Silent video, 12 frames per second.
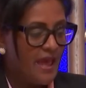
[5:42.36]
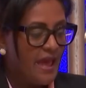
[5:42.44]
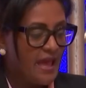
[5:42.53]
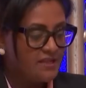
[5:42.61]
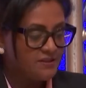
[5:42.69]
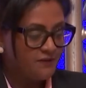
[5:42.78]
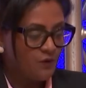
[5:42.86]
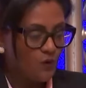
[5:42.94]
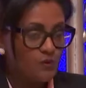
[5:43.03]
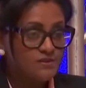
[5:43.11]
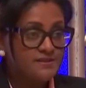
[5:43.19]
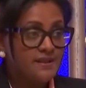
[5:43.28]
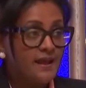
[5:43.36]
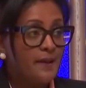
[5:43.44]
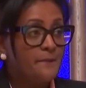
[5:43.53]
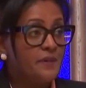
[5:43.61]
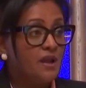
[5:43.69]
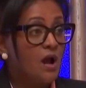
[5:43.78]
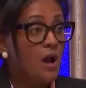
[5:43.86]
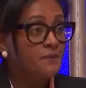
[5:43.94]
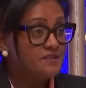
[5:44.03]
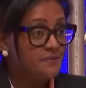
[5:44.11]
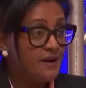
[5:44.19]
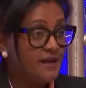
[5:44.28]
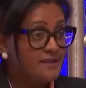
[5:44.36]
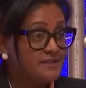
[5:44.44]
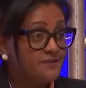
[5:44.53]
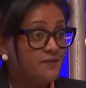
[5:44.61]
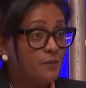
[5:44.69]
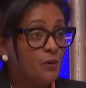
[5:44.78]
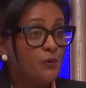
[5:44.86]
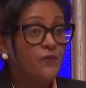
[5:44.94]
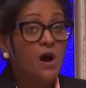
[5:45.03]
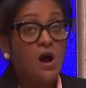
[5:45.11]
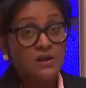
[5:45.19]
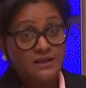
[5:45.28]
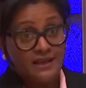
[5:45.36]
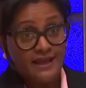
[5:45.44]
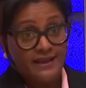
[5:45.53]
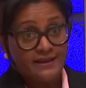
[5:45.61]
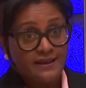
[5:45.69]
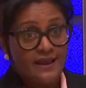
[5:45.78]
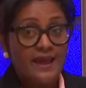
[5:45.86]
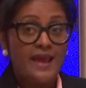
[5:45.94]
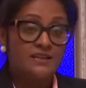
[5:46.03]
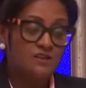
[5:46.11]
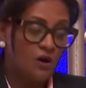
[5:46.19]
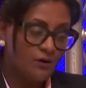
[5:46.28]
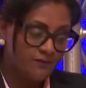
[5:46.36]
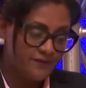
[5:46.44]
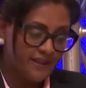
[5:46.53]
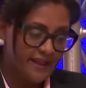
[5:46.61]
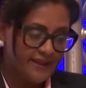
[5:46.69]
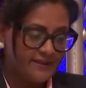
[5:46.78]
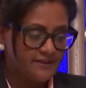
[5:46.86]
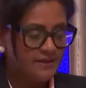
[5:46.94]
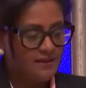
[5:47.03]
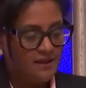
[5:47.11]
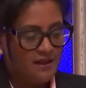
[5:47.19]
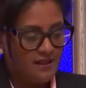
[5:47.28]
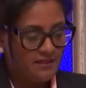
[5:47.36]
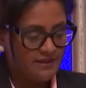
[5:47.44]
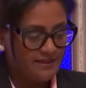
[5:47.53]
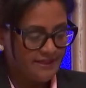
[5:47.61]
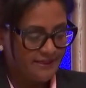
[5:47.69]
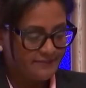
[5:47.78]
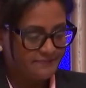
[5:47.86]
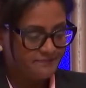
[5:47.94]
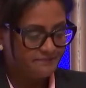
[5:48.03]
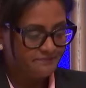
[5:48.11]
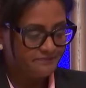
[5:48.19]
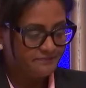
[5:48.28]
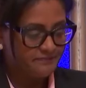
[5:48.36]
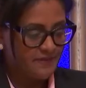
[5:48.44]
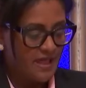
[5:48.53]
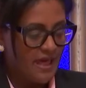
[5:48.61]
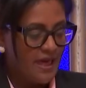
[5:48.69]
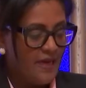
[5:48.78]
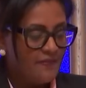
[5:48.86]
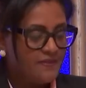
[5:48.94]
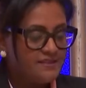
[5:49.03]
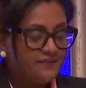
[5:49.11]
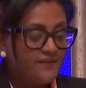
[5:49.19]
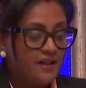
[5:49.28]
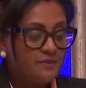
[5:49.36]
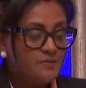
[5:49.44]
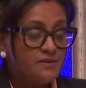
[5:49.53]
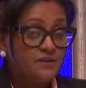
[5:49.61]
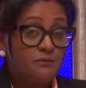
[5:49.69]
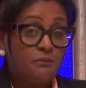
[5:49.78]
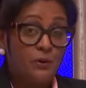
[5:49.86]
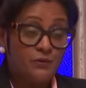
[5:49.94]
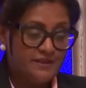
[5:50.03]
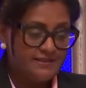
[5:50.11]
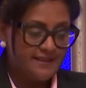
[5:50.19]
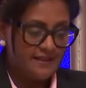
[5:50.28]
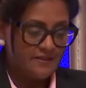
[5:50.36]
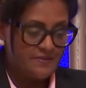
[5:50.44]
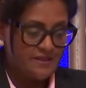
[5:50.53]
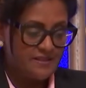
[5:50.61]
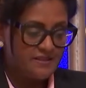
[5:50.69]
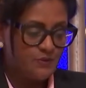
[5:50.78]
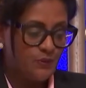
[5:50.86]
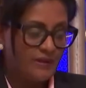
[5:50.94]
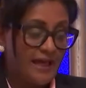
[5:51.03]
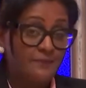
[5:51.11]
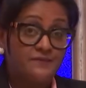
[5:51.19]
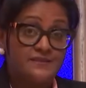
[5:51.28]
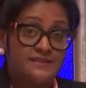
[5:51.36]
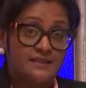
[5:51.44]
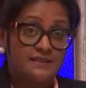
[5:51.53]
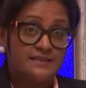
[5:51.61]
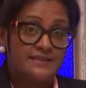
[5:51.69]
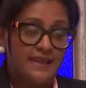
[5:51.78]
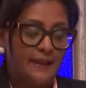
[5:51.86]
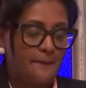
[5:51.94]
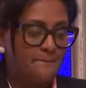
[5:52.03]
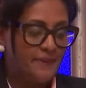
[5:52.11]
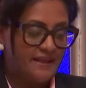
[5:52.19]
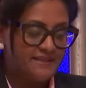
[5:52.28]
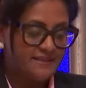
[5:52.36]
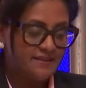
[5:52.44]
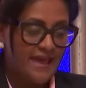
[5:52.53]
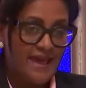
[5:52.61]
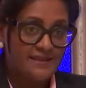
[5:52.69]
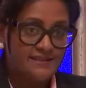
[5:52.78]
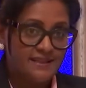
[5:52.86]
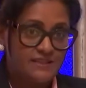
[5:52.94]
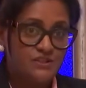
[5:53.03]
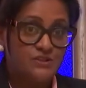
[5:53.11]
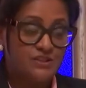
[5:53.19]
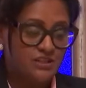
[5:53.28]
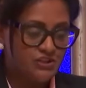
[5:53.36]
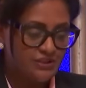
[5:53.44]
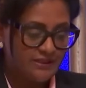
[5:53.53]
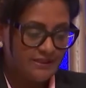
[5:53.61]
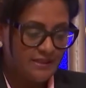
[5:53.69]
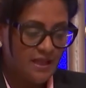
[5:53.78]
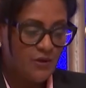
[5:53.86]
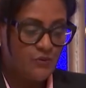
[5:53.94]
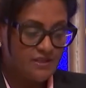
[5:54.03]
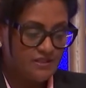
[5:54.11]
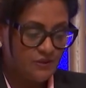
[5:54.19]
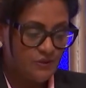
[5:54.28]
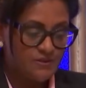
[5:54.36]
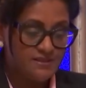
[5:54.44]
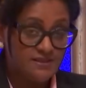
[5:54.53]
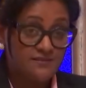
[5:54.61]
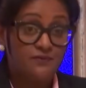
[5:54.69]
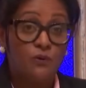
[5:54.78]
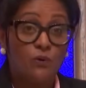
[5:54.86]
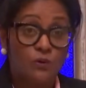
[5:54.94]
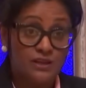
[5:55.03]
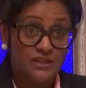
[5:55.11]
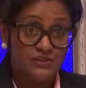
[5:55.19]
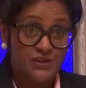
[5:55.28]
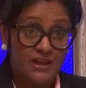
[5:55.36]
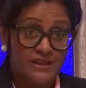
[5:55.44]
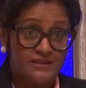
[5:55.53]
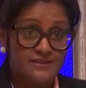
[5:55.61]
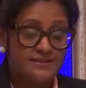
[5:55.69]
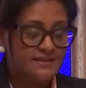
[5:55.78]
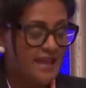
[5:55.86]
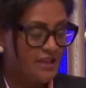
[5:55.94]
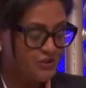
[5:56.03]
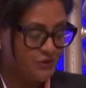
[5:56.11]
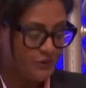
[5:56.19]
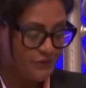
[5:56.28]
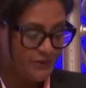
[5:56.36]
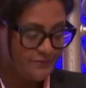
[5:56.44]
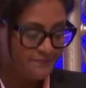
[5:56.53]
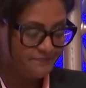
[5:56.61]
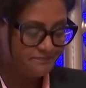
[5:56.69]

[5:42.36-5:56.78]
And of course, being optimized for both online and offline learning. The development of both these elements will help facilitate better access to digital resources for all educators and children.